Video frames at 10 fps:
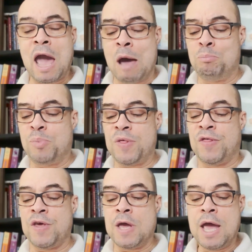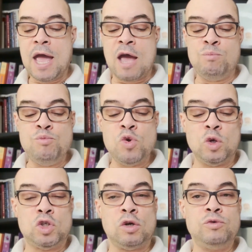empathy, and
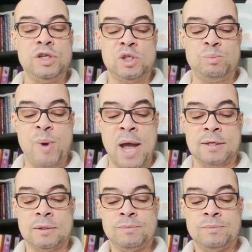mutual respect.